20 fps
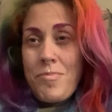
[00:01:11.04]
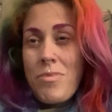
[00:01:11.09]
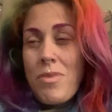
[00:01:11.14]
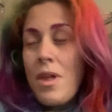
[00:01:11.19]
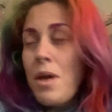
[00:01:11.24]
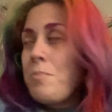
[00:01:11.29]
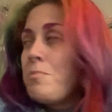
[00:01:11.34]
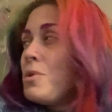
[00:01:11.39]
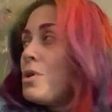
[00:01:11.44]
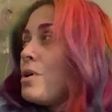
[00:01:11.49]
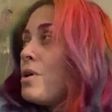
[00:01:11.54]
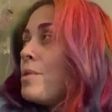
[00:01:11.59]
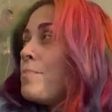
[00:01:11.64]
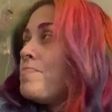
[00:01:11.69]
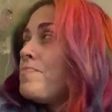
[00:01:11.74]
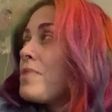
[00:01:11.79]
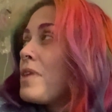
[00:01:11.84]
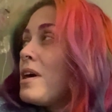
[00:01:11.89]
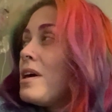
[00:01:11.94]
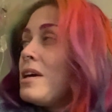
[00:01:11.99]
not
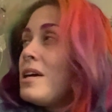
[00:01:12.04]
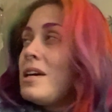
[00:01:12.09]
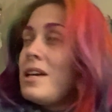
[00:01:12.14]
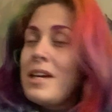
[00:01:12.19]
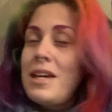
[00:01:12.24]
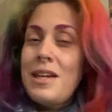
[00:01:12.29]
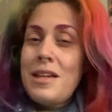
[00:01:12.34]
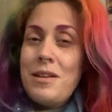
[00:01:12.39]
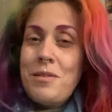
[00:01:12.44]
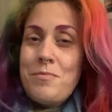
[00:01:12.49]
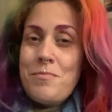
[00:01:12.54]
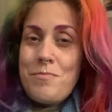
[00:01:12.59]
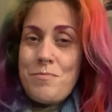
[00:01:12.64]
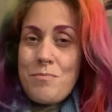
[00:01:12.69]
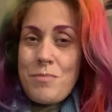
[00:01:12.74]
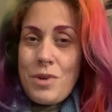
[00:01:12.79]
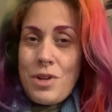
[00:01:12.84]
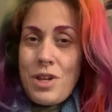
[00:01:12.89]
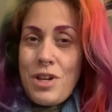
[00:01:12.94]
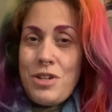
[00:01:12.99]
in
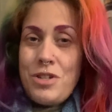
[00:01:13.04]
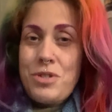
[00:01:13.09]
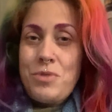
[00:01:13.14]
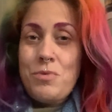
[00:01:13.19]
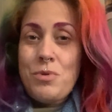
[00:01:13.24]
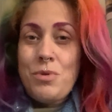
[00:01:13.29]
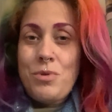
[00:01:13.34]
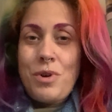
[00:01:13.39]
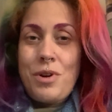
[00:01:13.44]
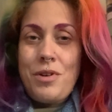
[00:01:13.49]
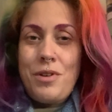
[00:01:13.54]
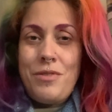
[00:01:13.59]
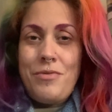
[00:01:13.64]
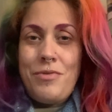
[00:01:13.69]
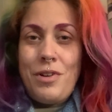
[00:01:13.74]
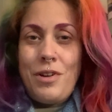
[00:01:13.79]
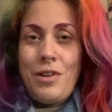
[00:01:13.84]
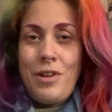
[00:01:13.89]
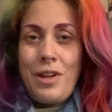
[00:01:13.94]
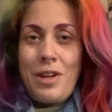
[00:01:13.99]
my usual kind of
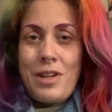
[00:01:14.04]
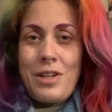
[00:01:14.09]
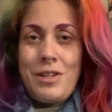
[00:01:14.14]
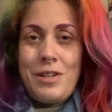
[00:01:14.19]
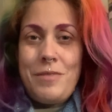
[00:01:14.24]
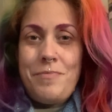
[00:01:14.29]
like